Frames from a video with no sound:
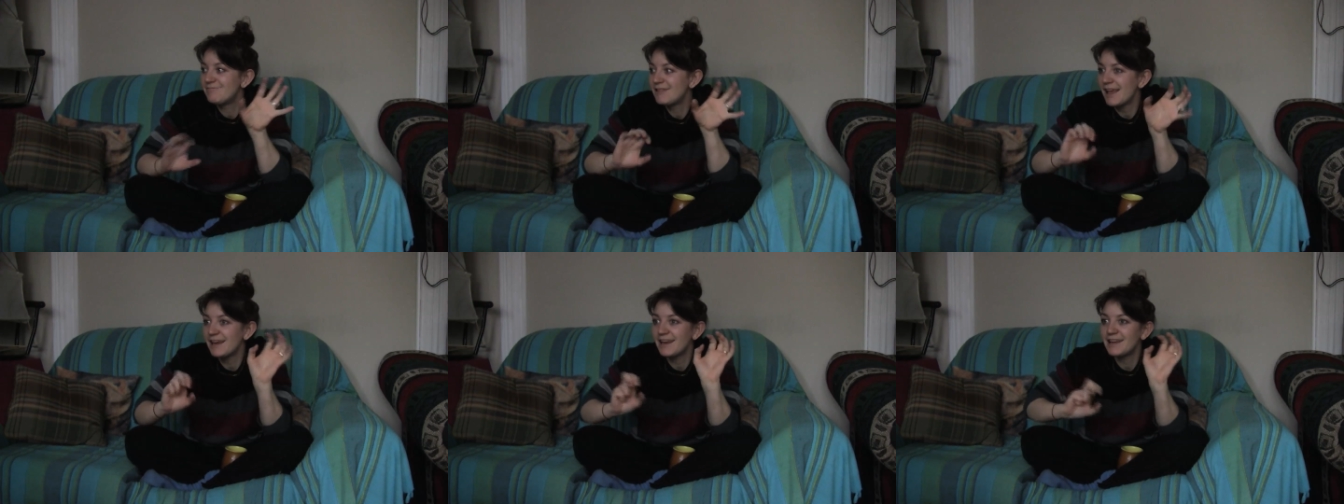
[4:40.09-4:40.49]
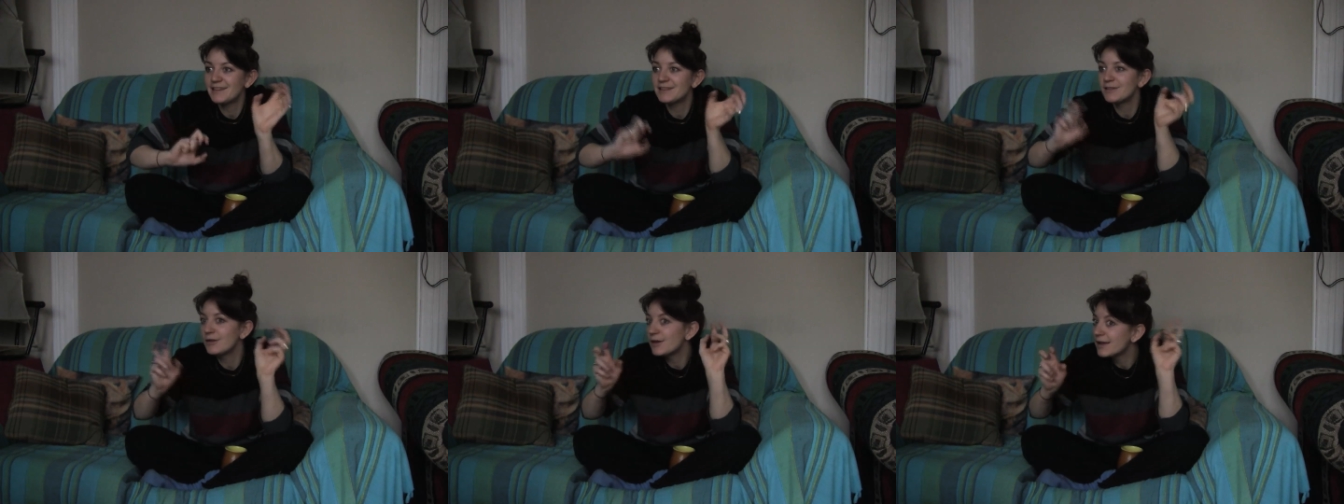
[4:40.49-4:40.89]
dead
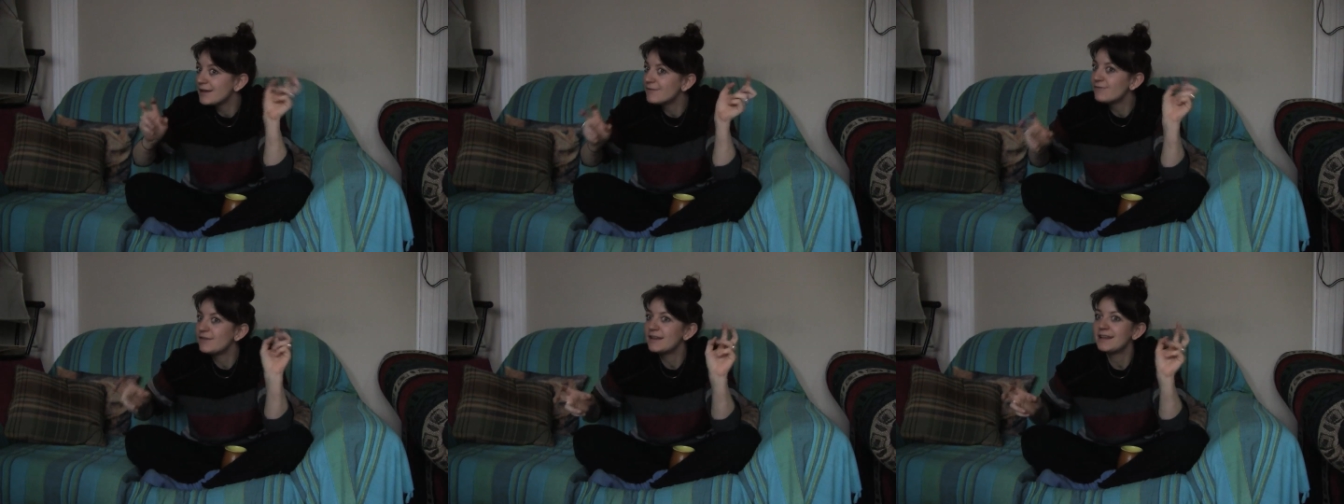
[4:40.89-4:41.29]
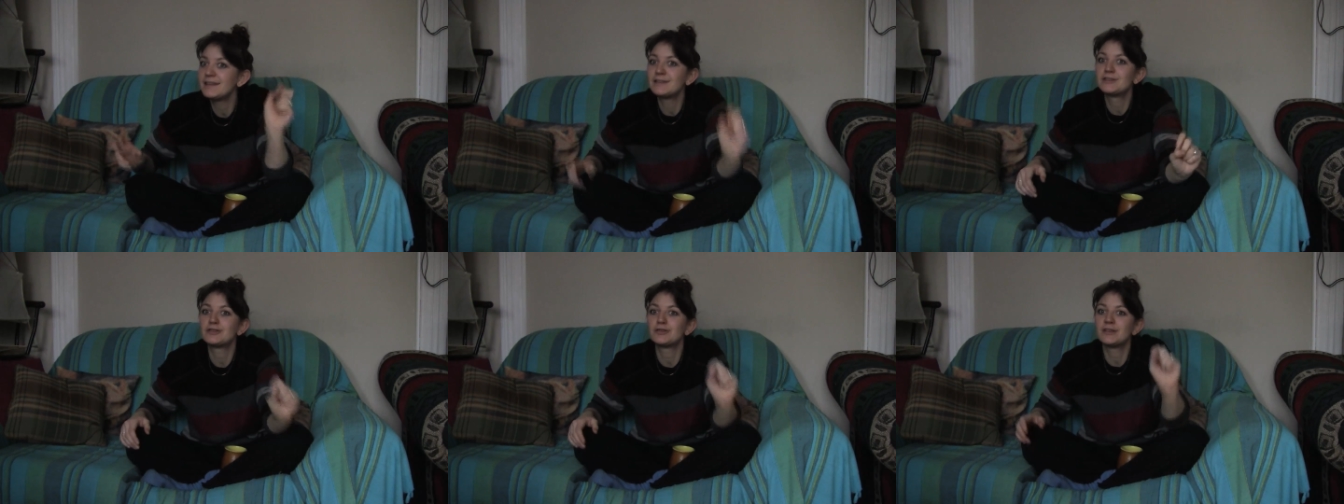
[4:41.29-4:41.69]
end looking feeling
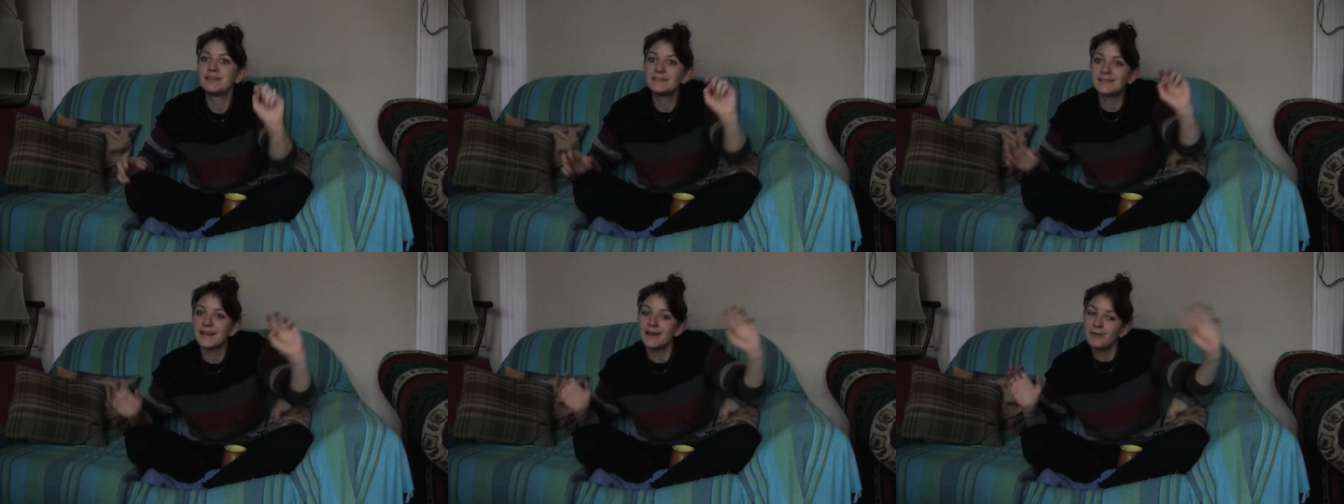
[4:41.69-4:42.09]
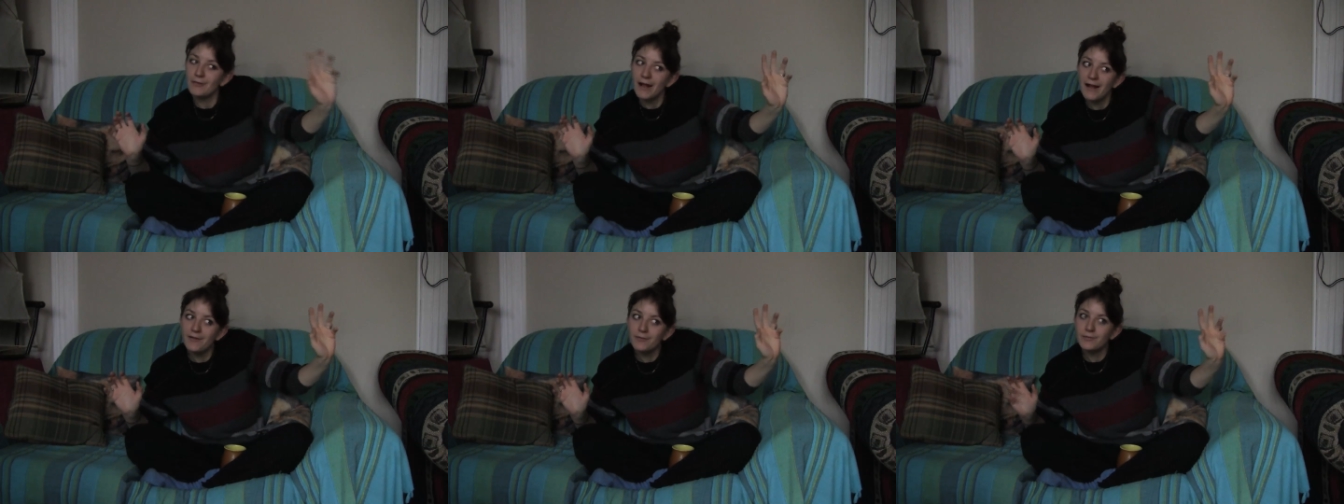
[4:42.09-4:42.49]
streets like
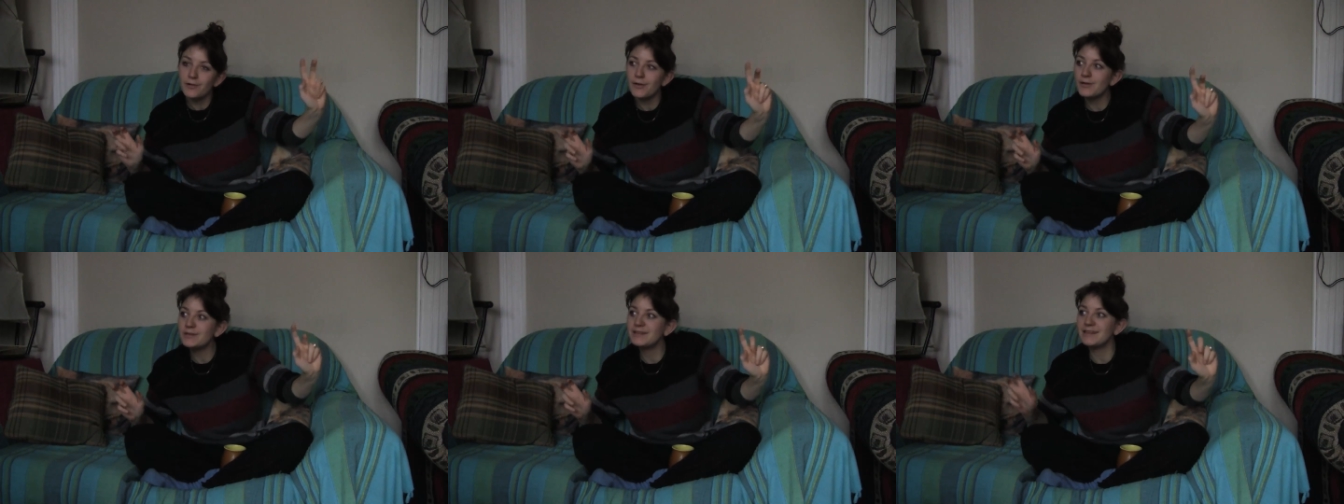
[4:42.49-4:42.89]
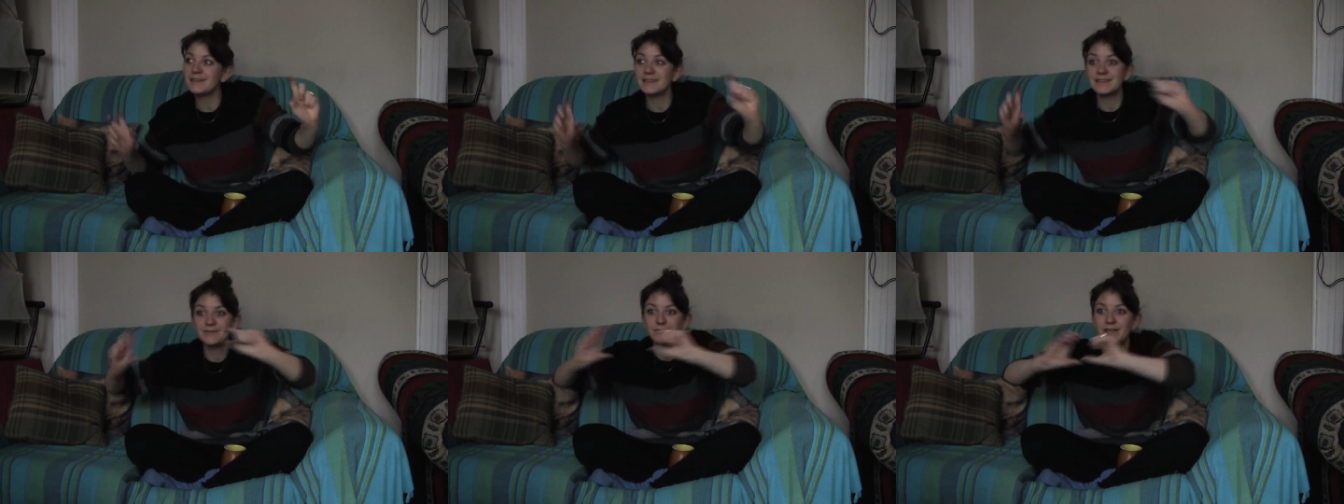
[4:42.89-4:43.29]
Ryle Rose, and
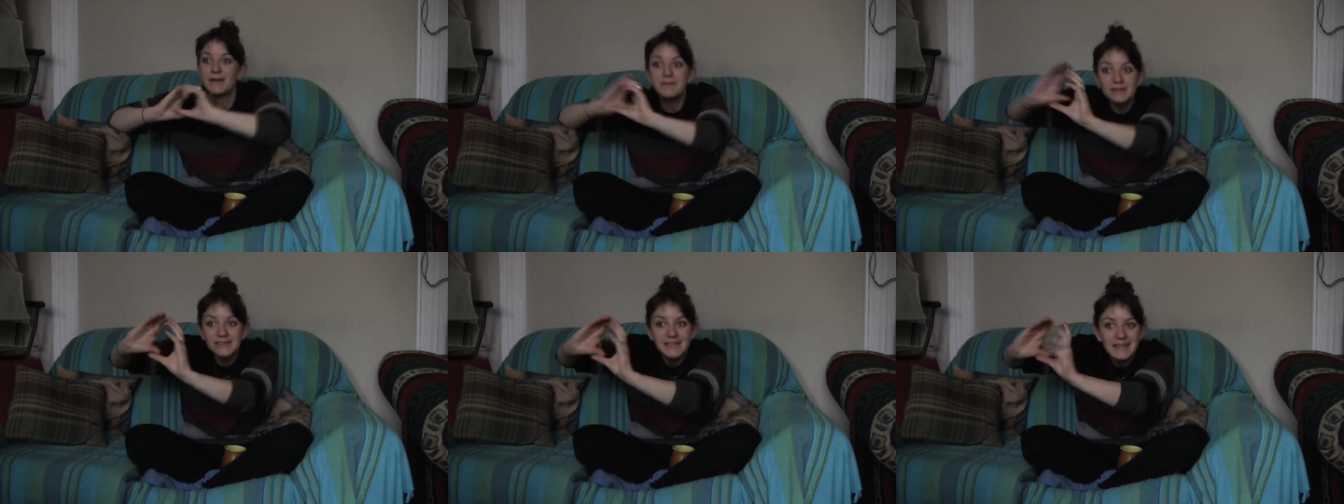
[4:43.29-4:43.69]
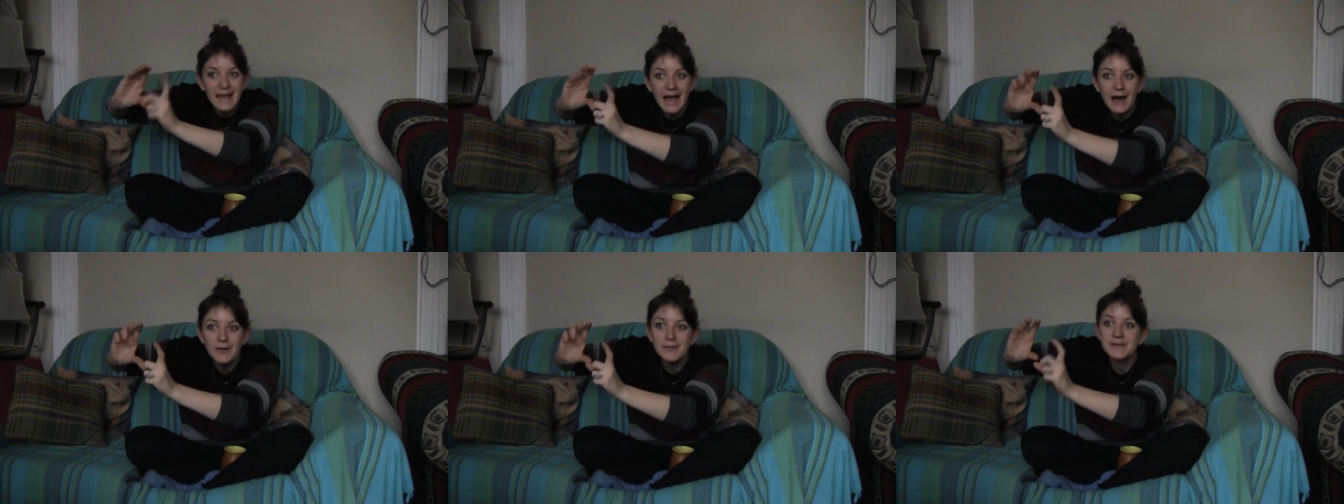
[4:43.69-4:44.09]
then we see the
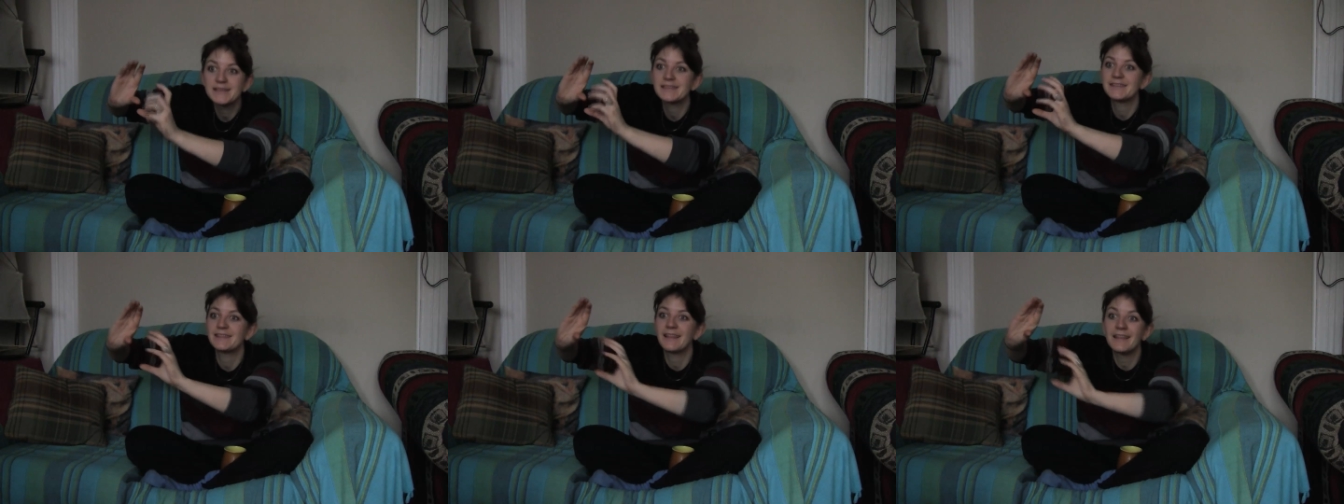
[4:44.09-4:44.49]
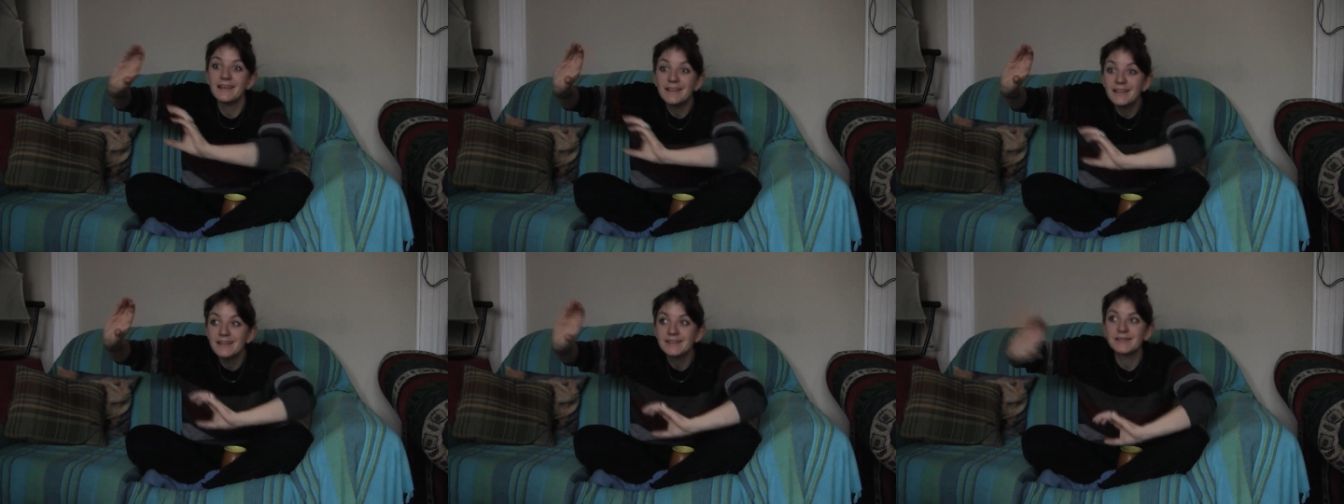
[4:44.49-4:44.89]
house like
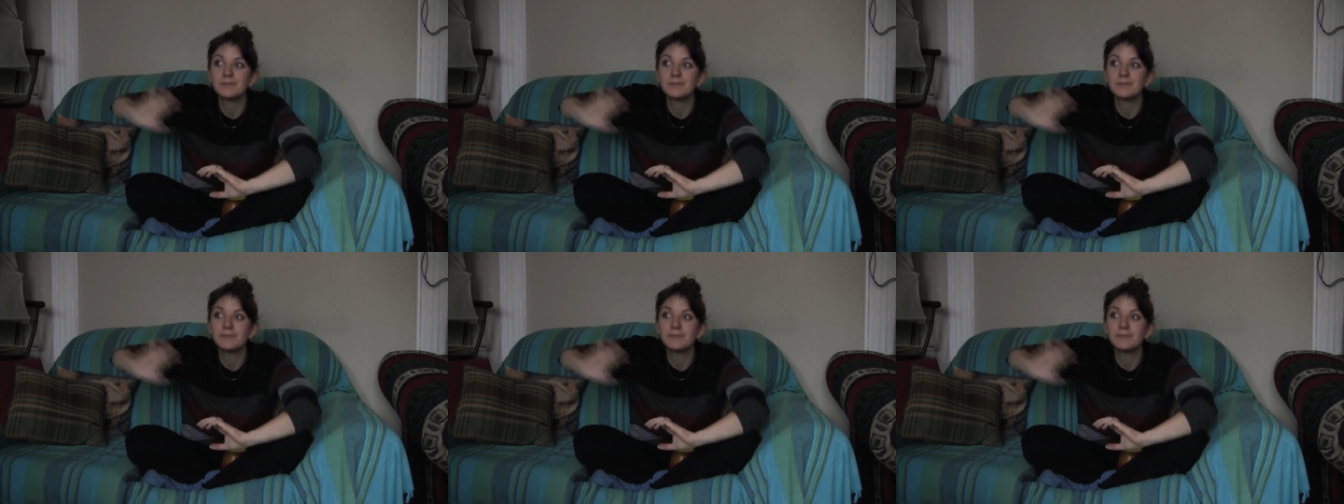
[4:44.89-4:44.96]
little,